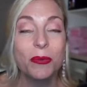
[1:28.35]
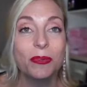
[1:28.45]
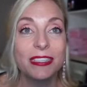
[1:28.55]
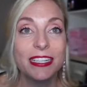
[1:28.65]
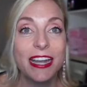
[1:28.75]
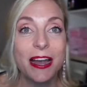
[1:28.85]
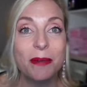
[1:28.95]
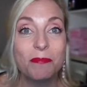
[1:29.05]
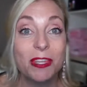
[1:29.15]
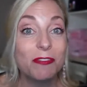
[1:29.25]
really
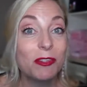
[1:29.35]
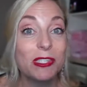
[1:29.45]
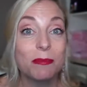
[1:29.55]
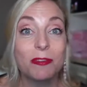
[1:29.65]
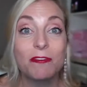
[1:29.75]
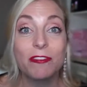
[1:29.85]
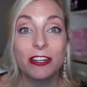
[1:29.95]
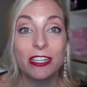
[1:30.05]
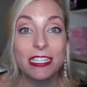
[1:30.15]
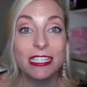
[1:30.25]
give you some
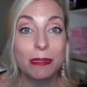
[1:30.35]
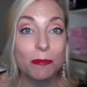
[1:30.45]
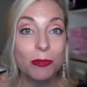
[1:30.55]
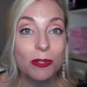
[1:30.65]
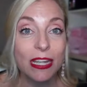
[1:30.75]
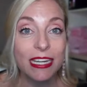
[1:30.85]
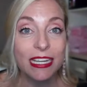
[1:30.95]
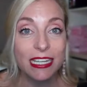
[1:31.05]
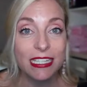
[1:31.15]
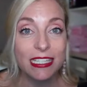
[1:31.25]
very simple and
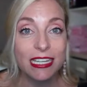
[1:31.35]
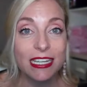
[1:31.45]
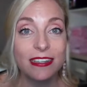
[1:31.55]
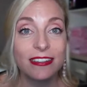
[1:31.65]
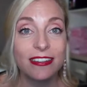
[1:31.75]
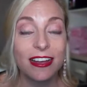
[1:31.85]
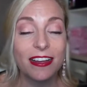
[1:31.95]
easy